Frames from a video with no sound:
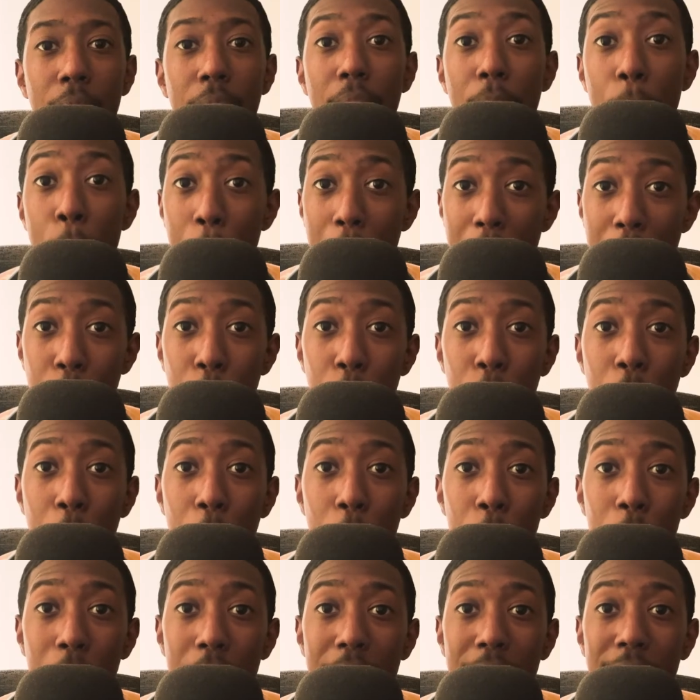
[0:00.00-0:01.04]
In May,
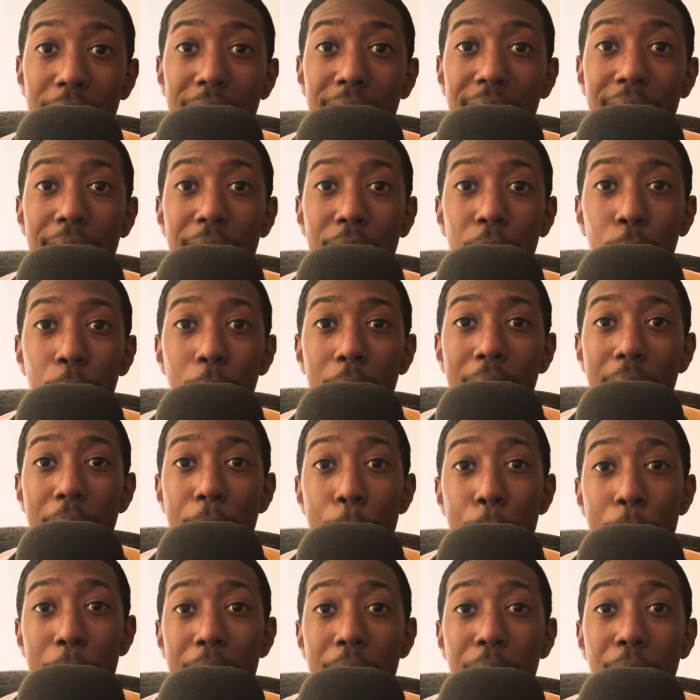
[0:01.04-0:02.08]
Juno released the 6-track
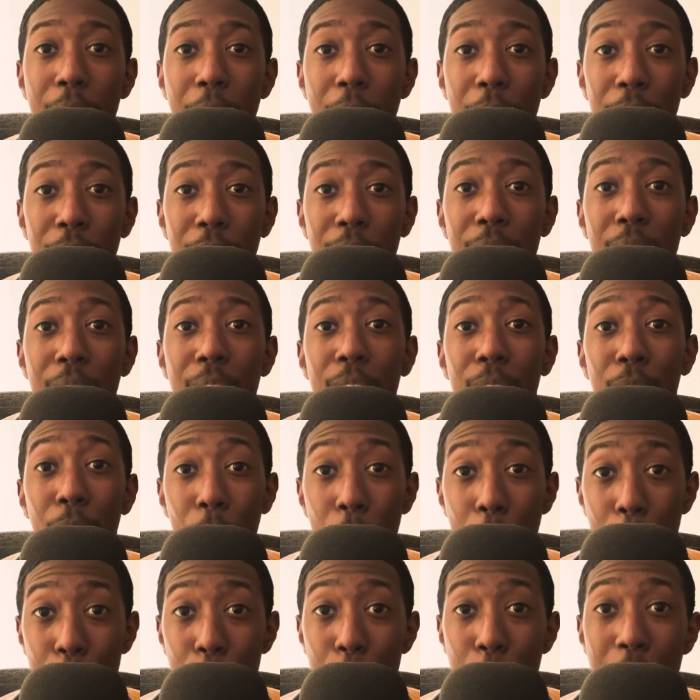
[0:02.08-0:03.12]
EP called The
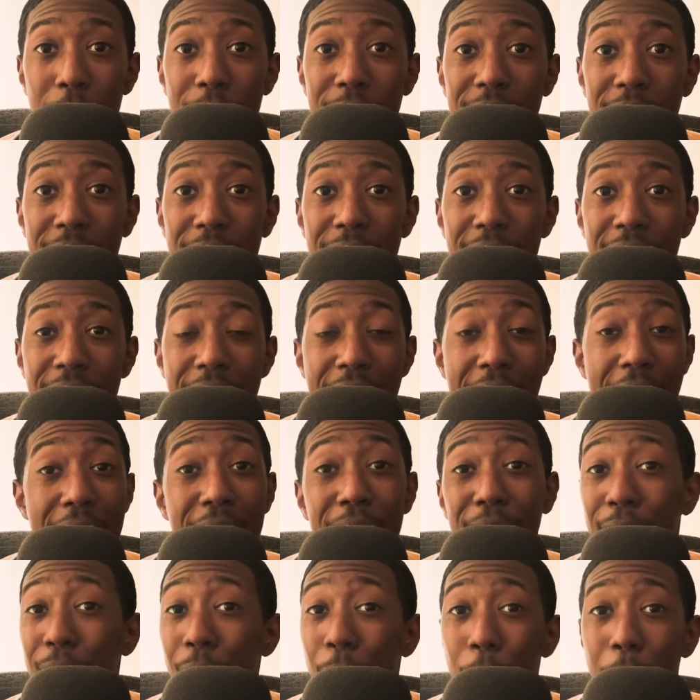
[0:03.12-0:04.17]
Loved Ones,
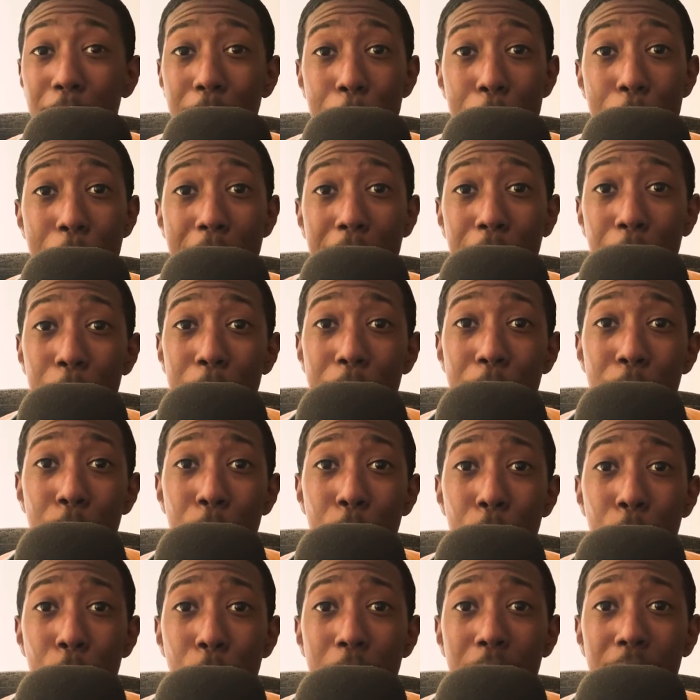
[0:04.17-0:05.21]
and he's already back with a
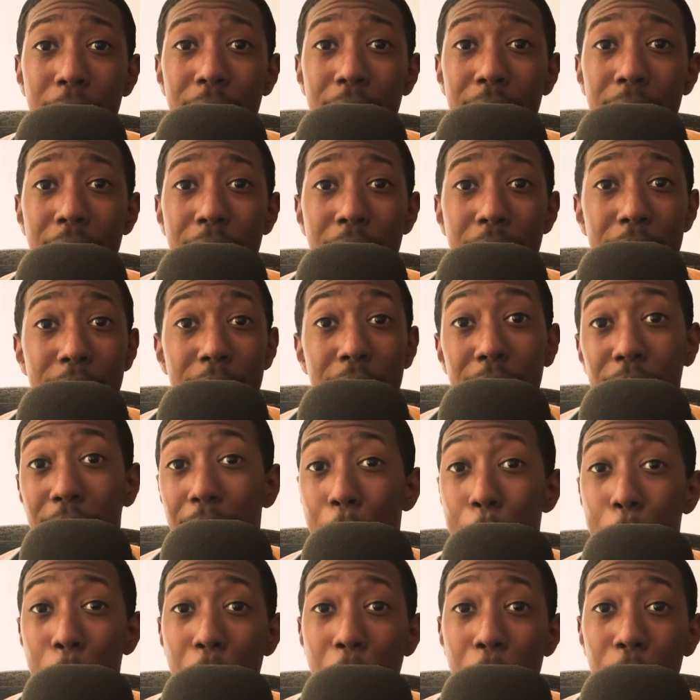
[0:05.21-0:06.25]
new one. This
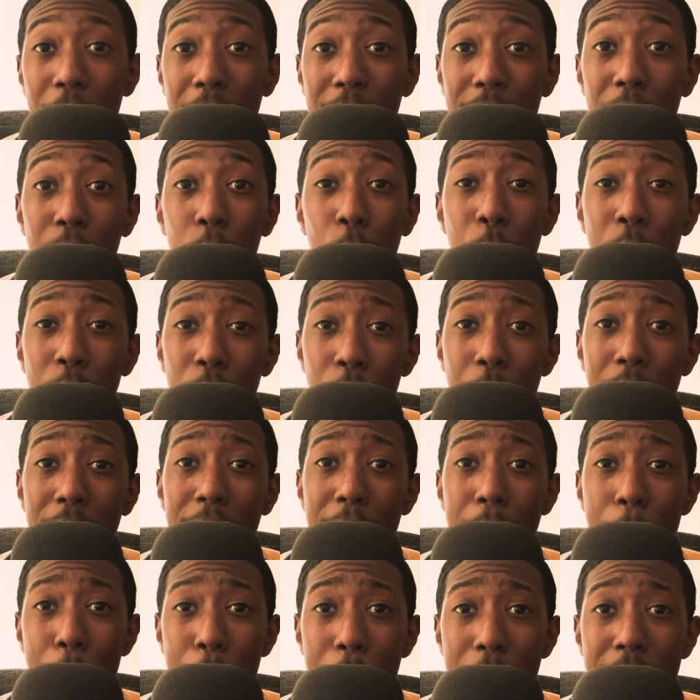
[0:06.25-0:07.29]
time around, it's a
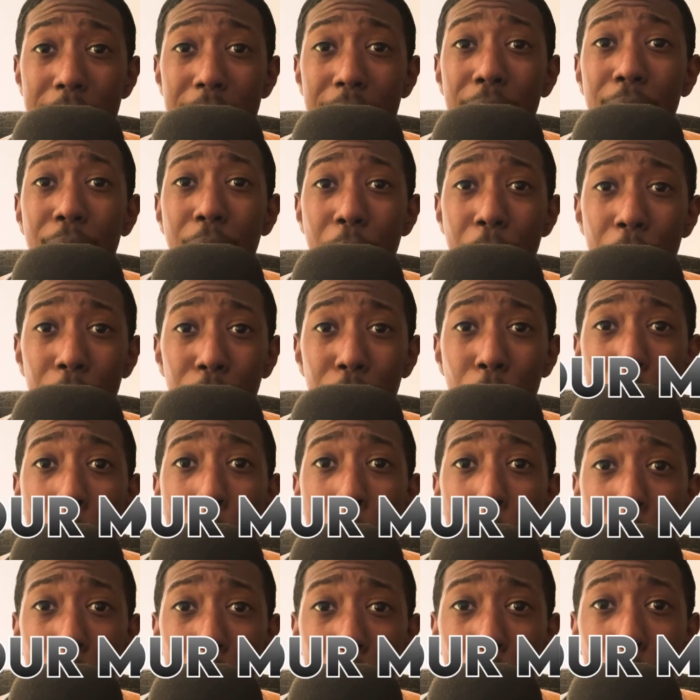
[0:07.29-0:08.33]
3-track EP called
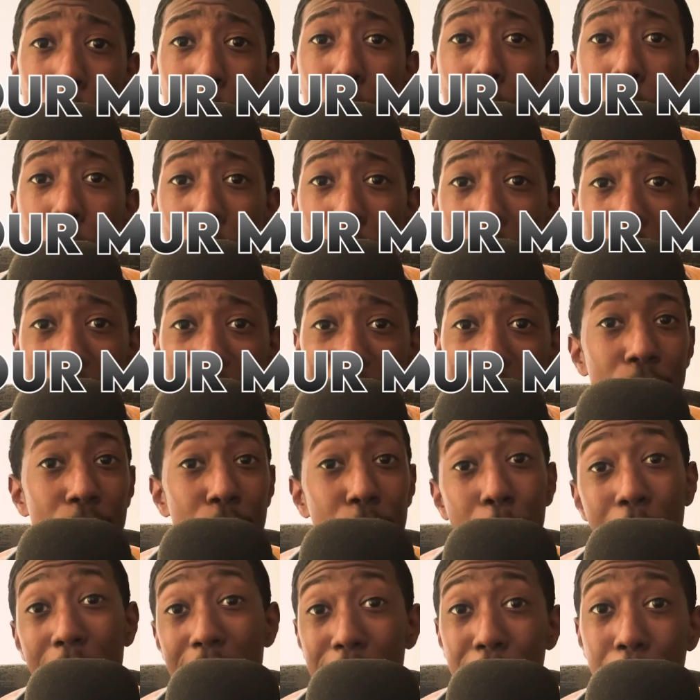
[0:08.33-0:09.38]
Open Your
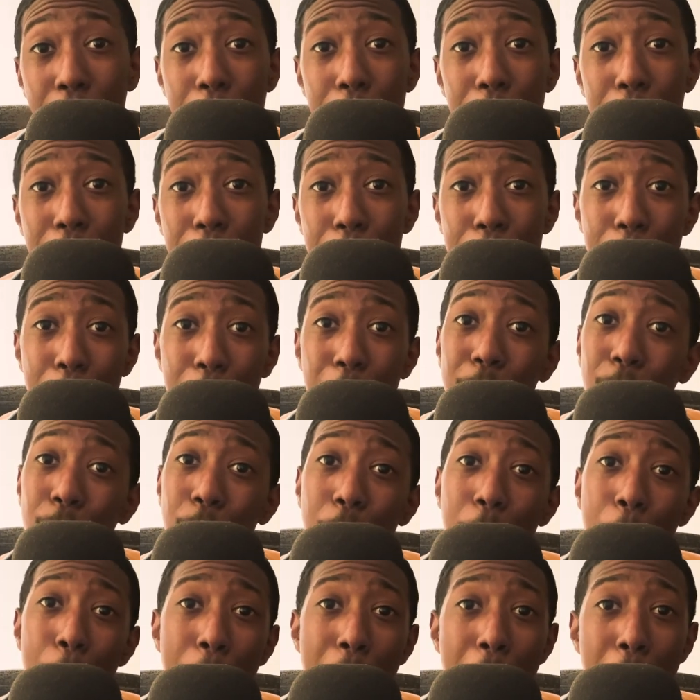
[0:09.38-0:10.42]
Moirai. So get comfy, because
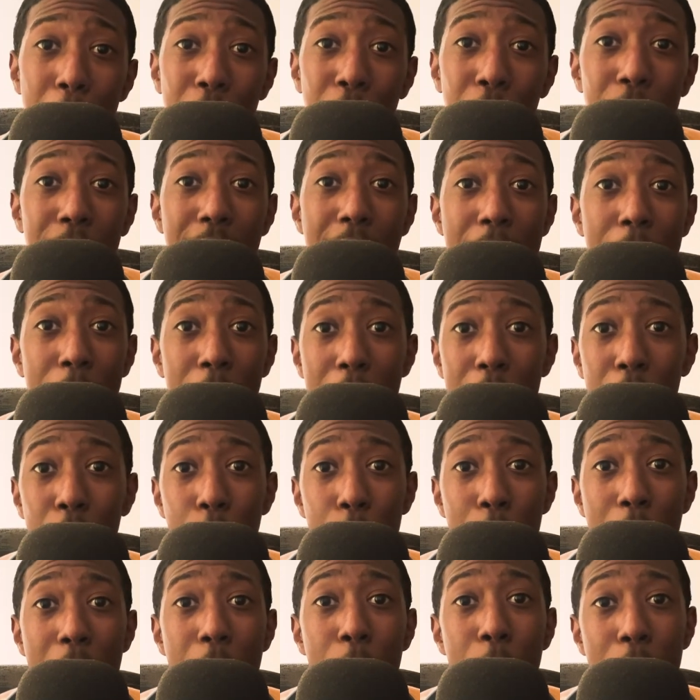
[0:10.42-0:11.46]
we're about to dive
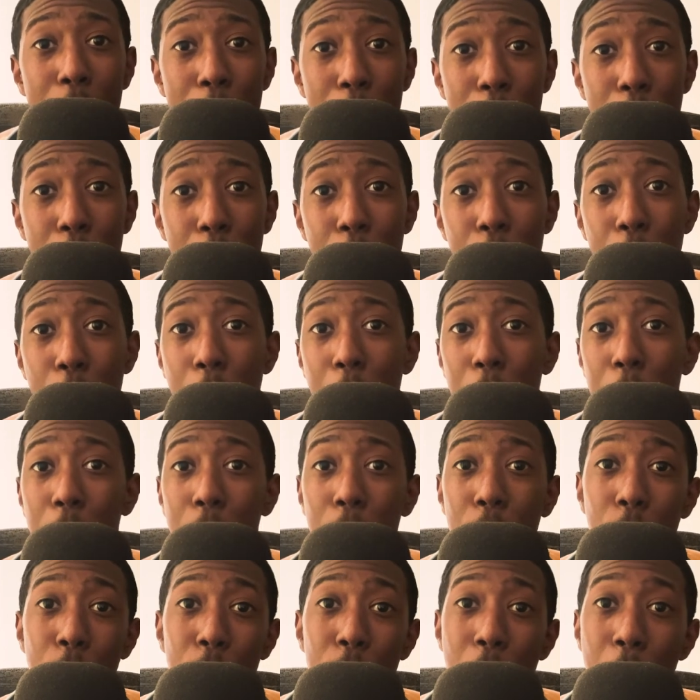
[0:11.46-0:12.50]
into my review
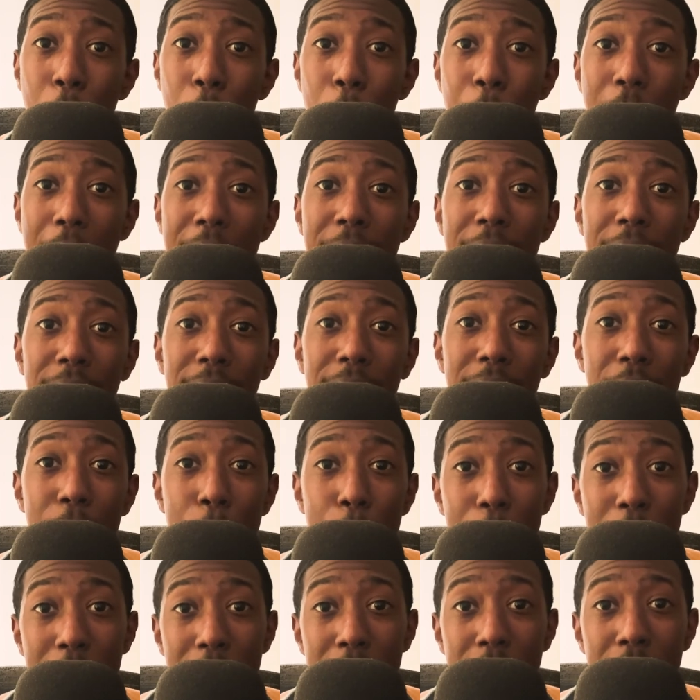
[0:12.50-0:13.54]
of Juno and his
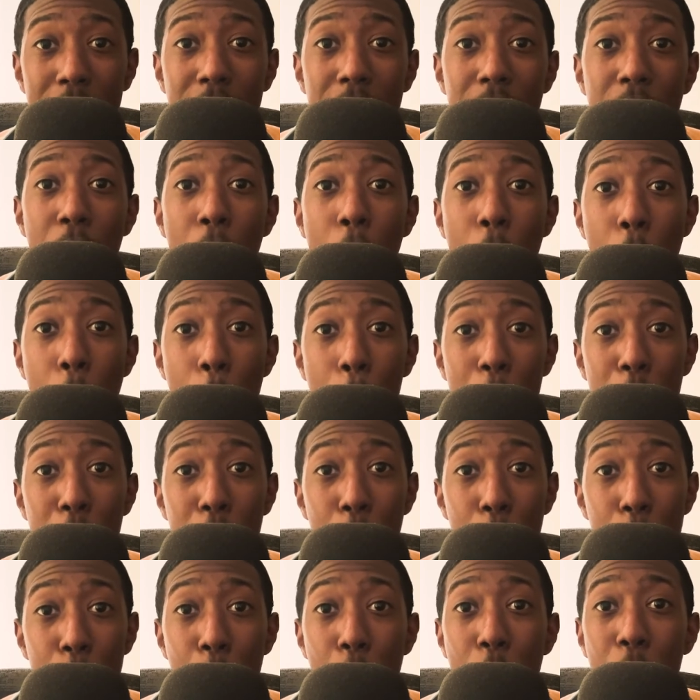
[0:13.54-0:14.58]
EP, Open
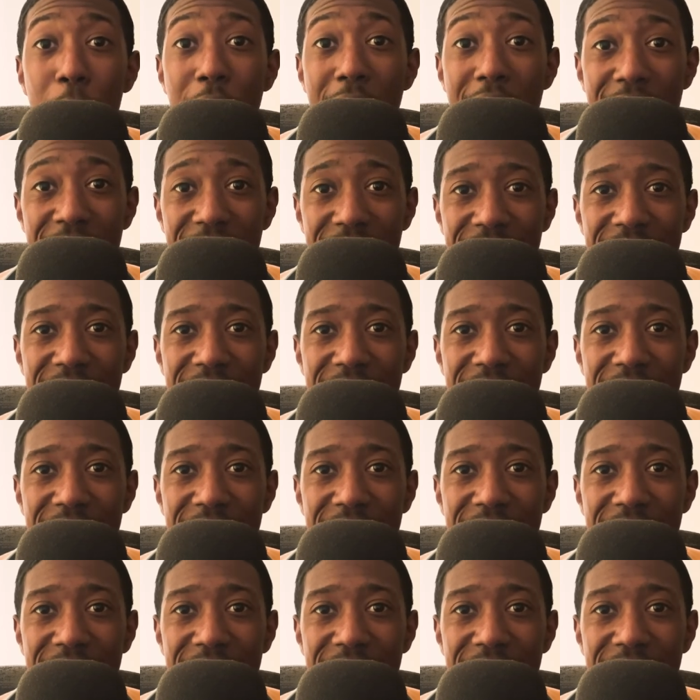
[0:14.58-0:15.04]
Your Moirai.